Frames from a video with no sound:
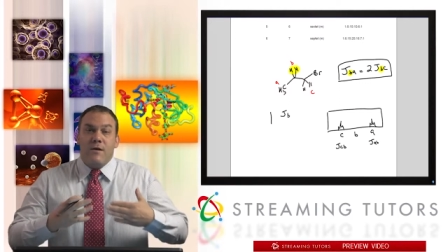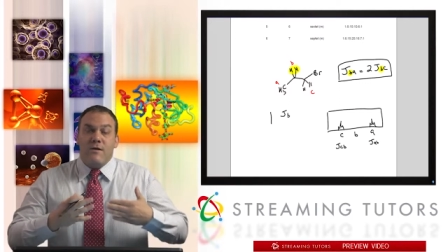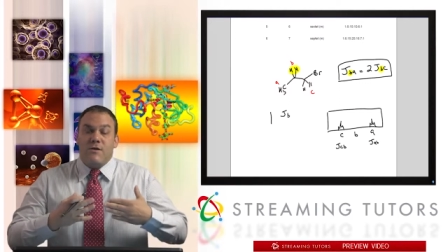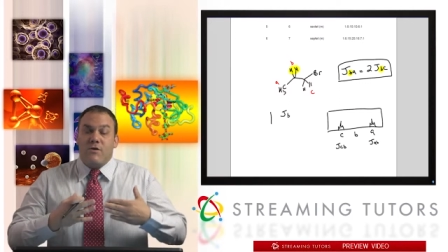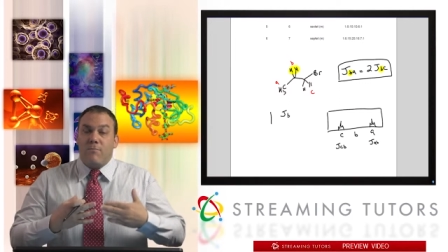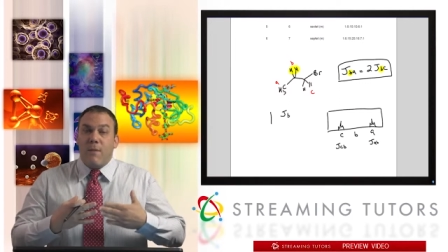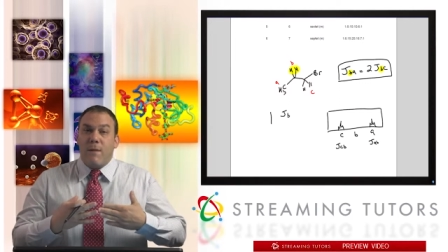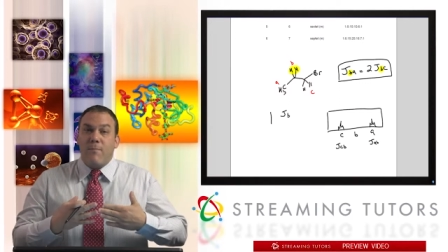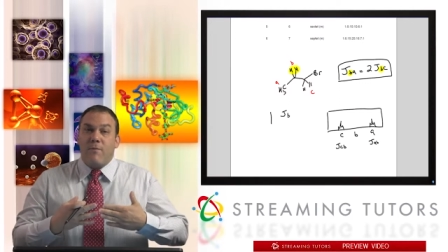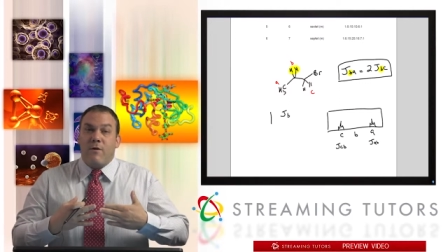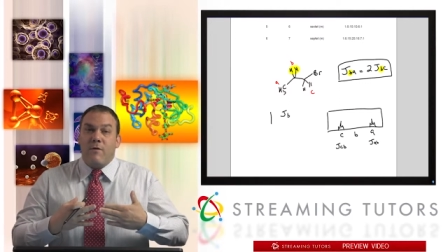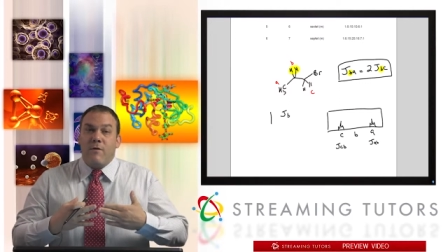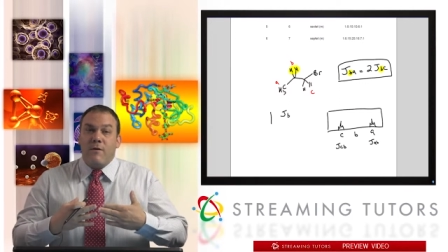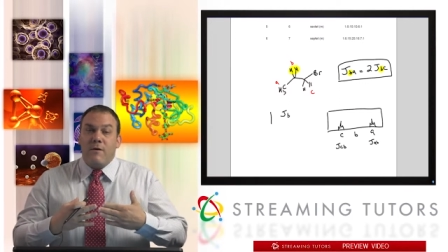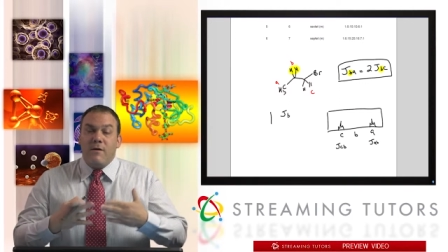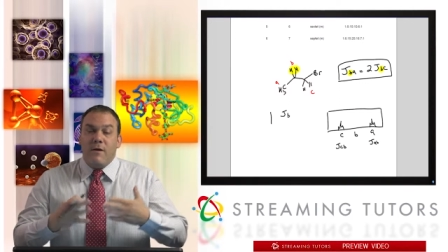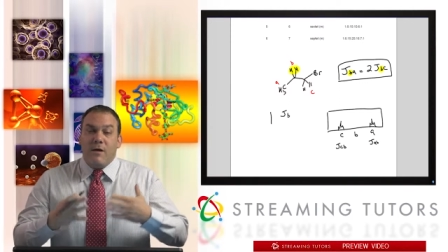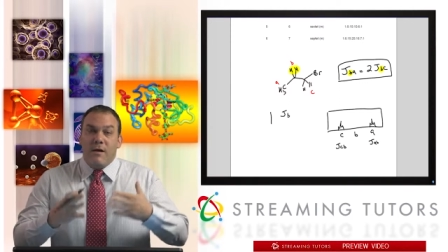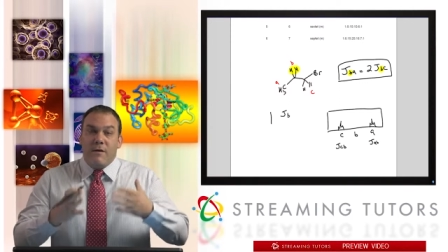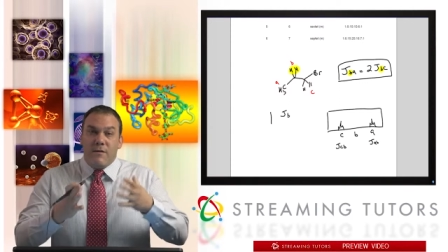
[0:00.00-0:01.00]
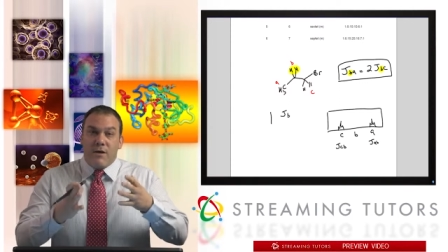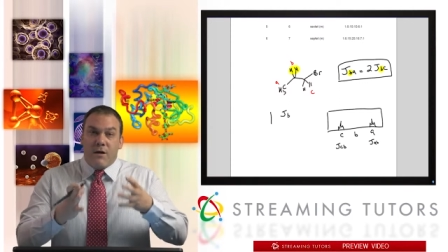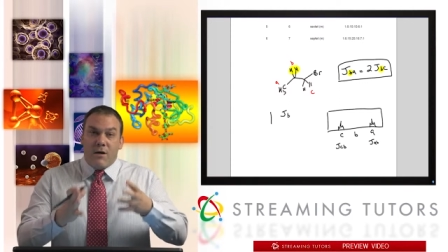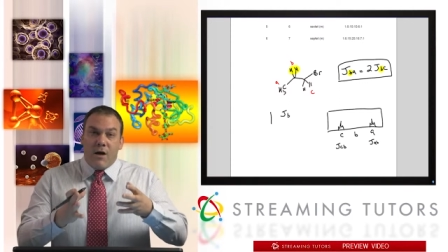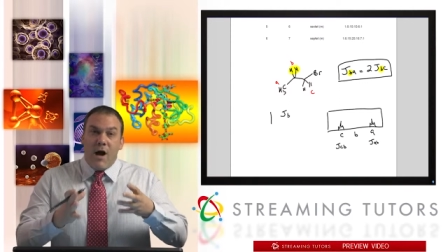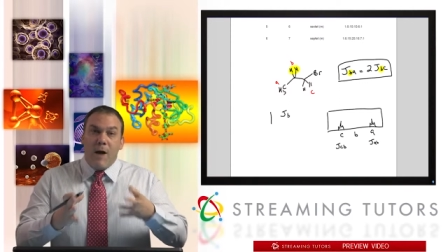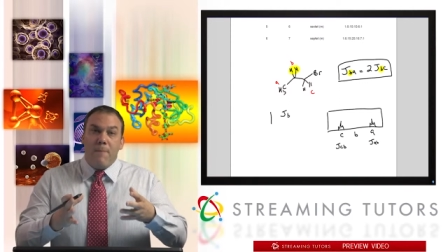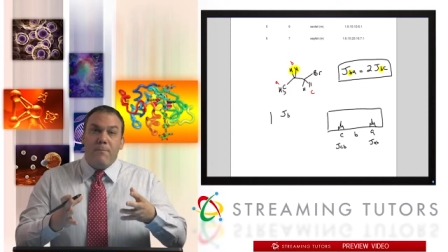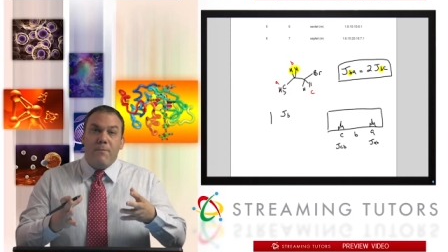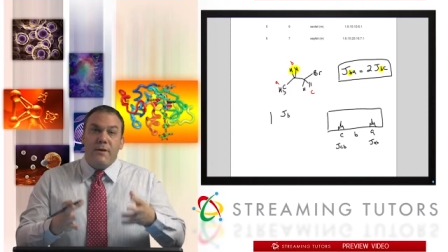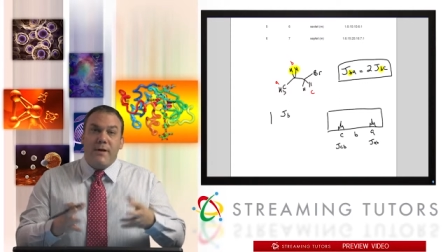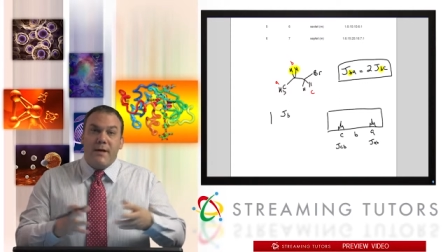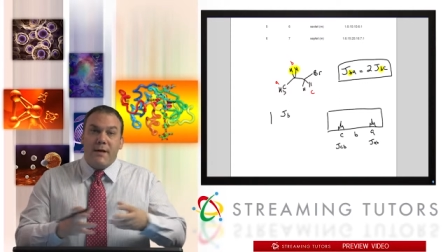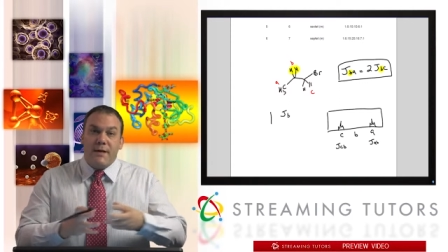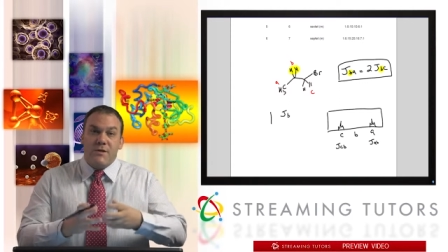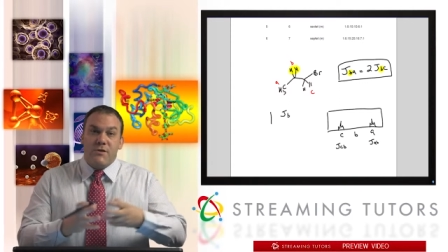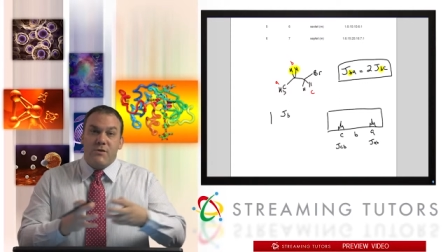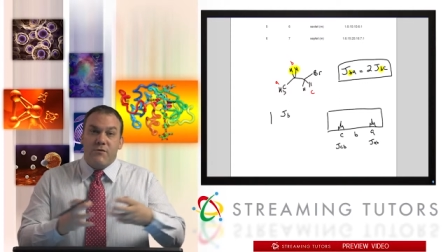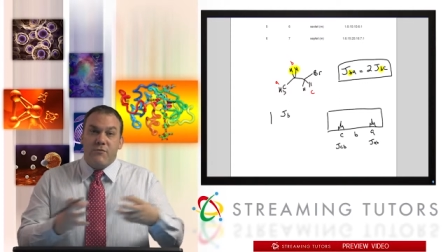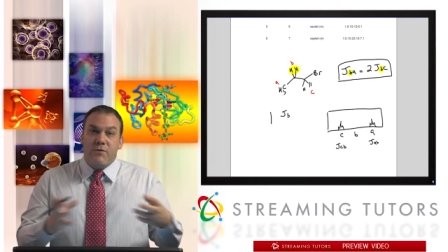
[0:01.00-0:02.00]
So remember, the coupling
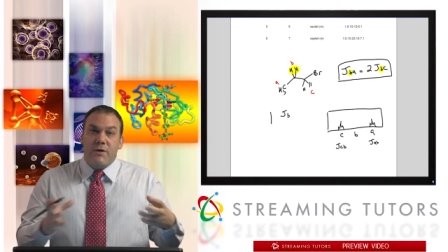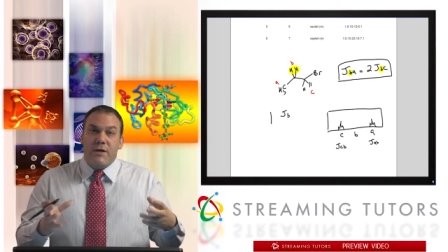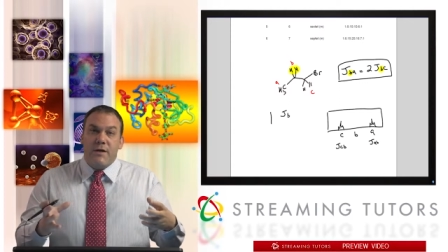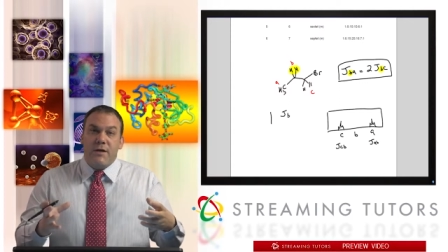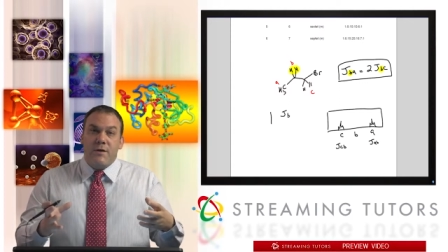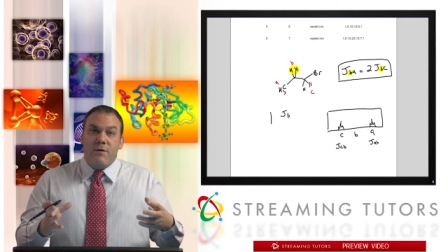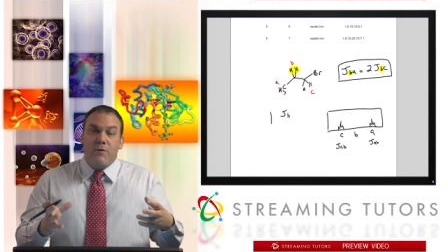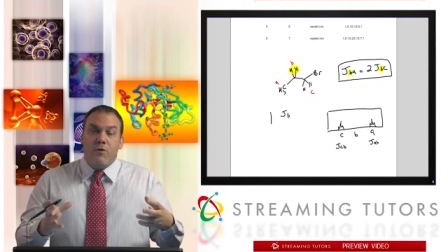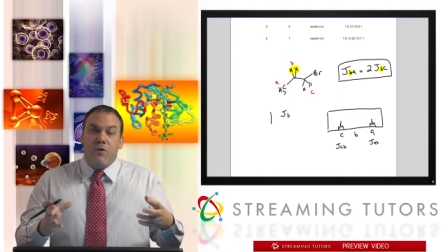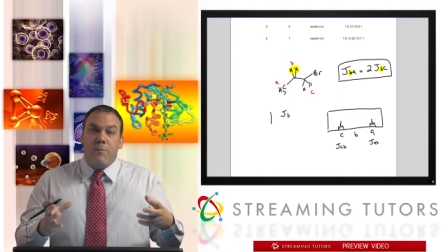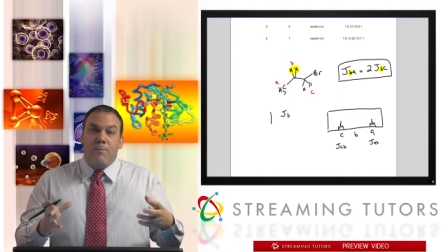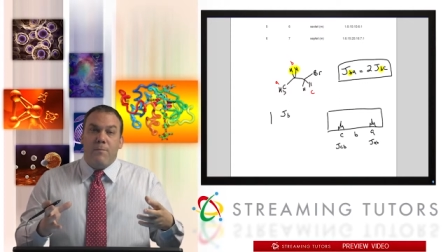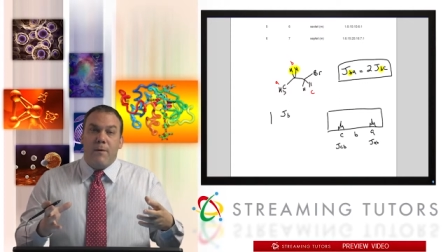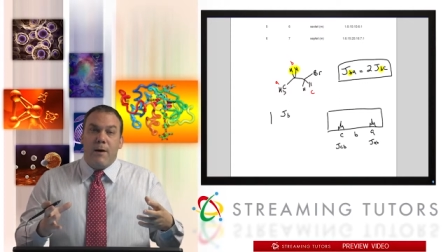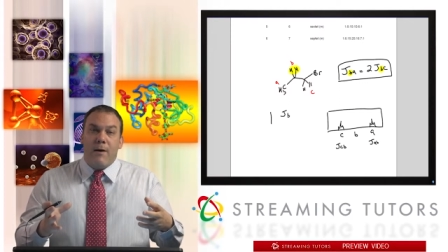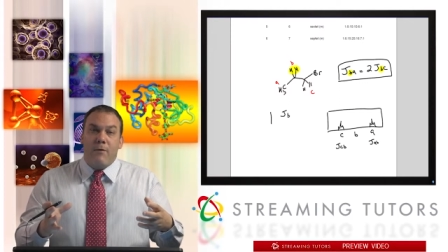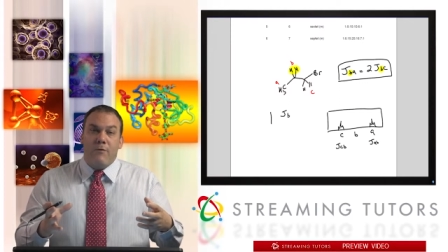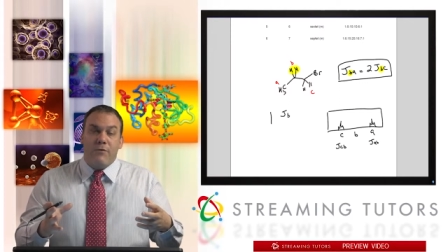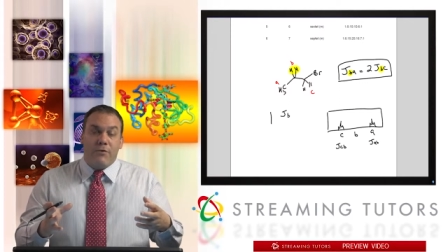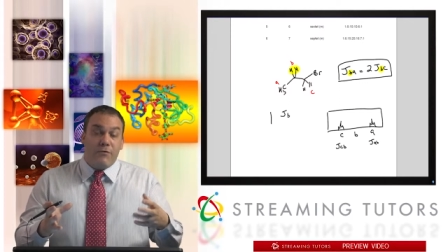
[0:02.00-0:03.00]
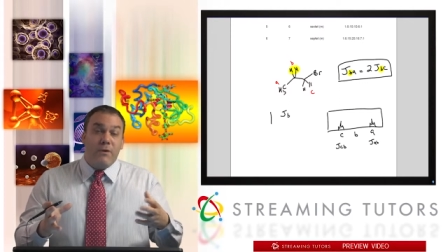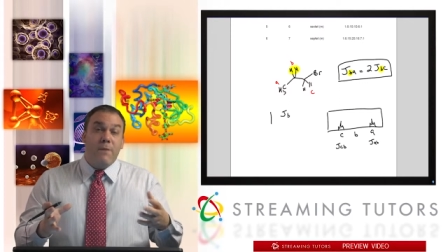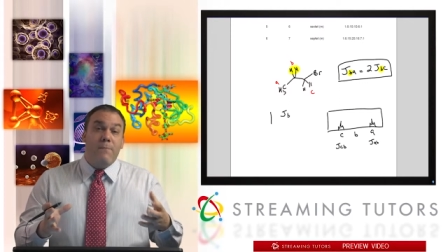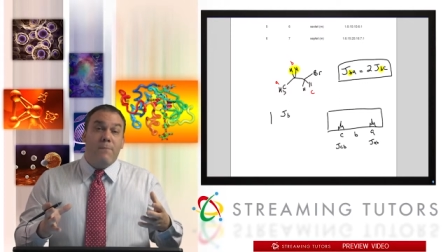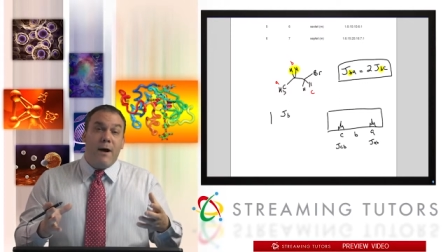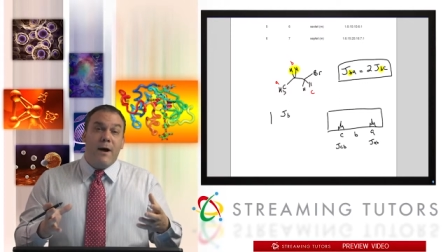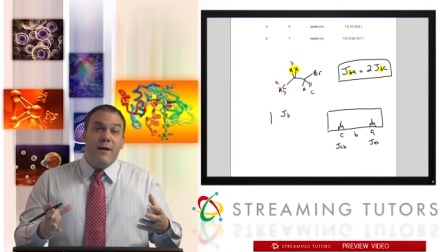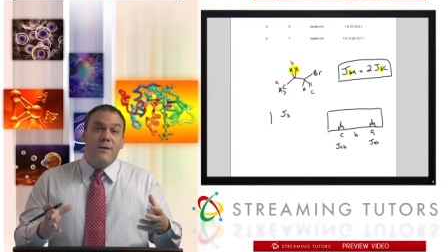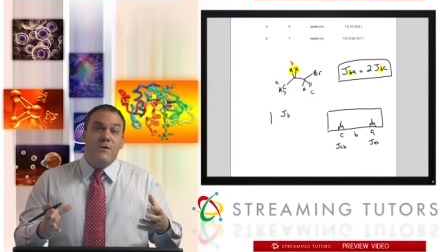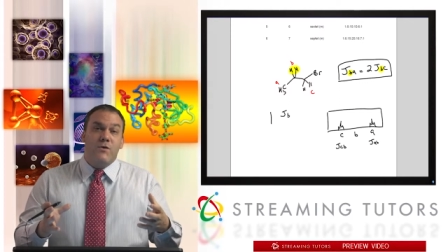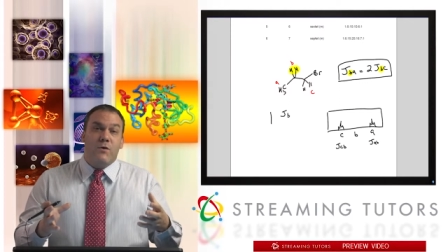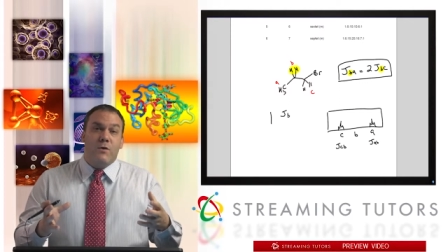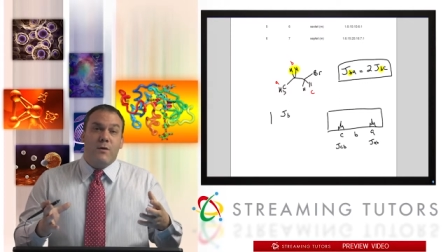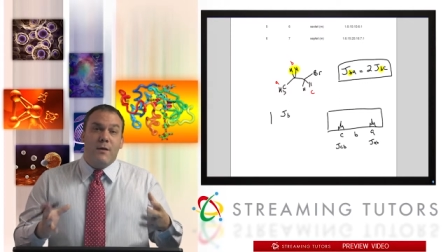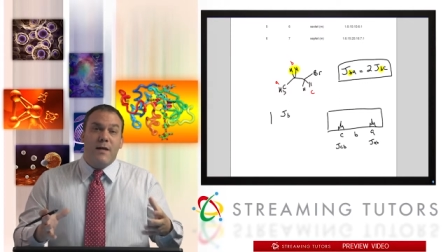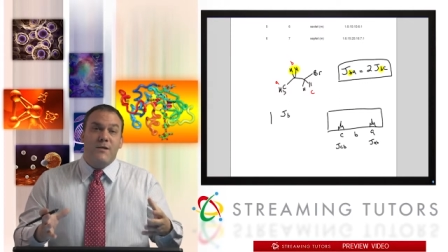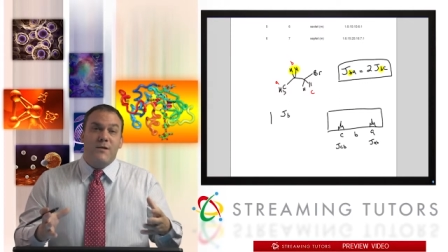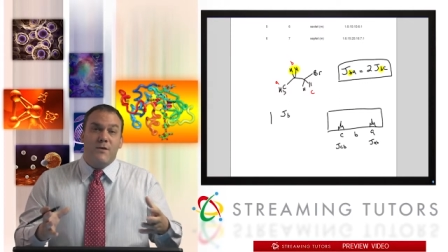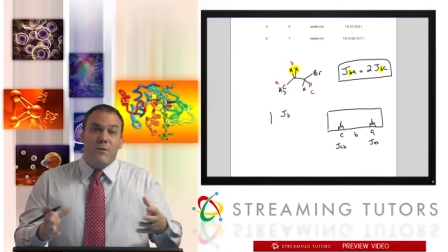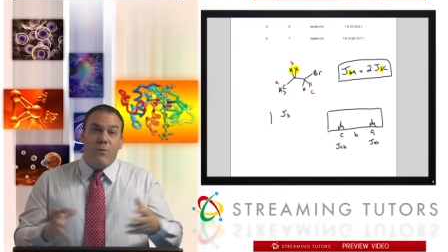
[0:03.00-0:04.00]
is three or bo three bonds or
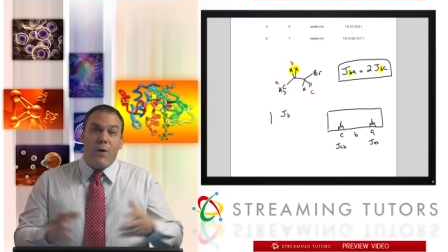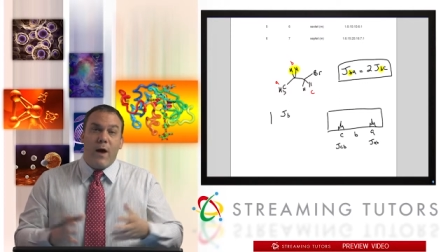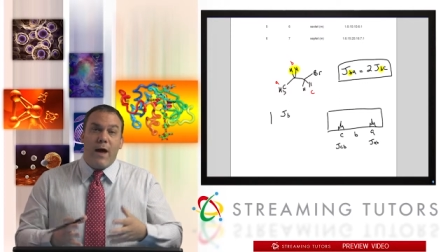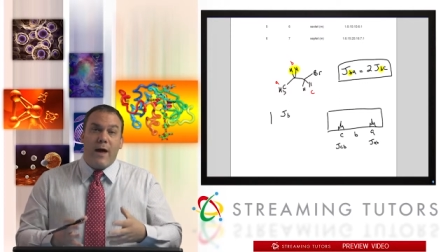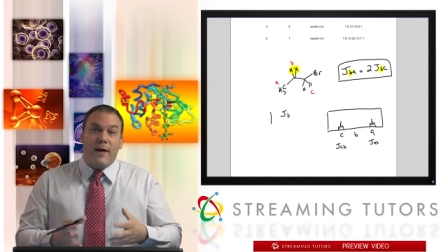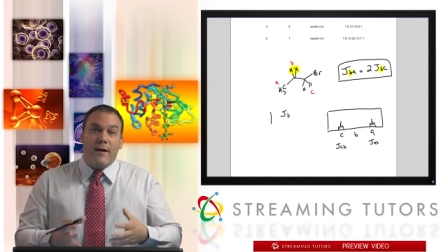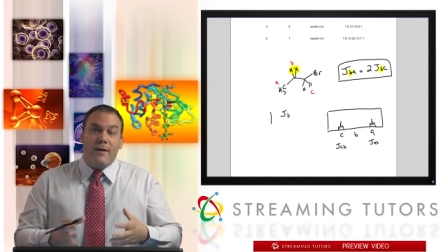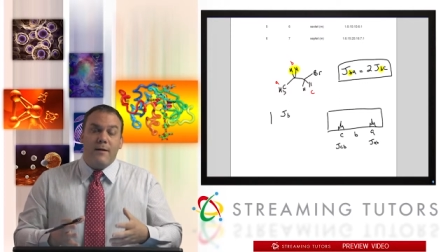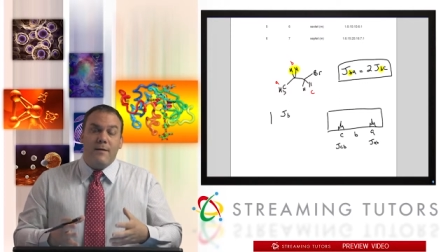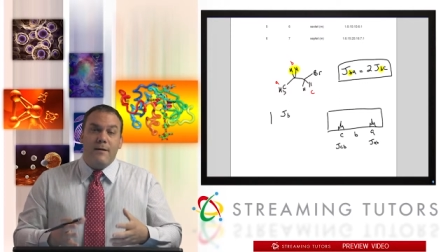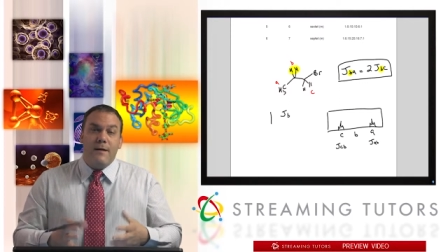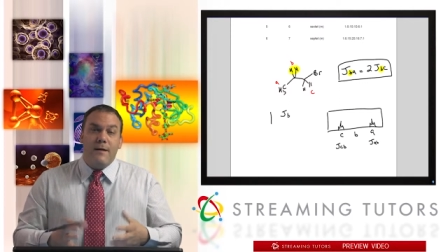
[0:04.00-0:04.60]
less away.